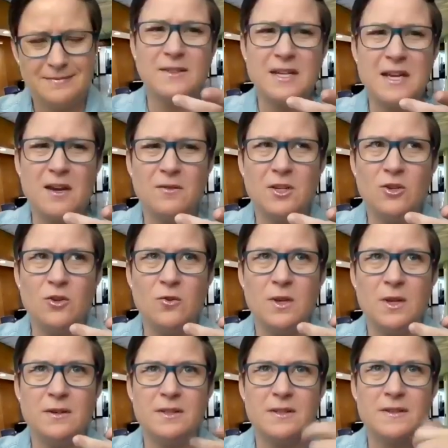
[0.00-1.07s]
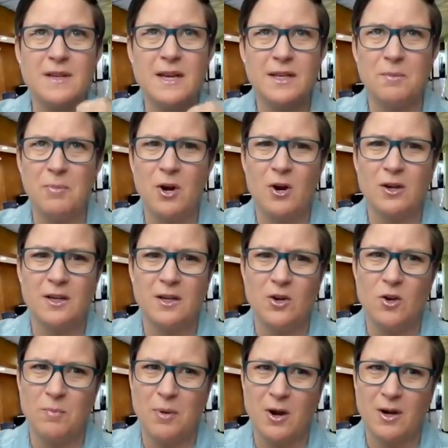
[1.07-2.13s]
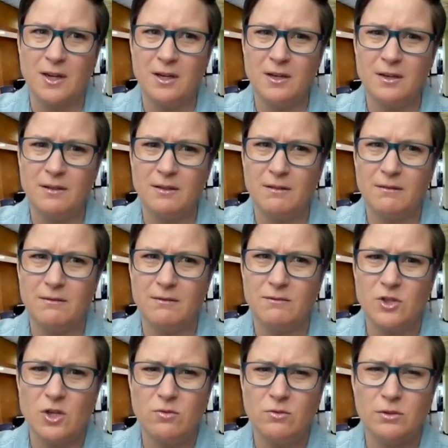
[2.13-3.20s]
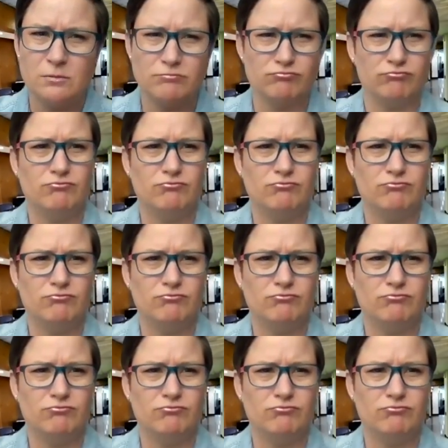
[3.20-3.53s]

Downtown, and you had decided to park in a no parking zone?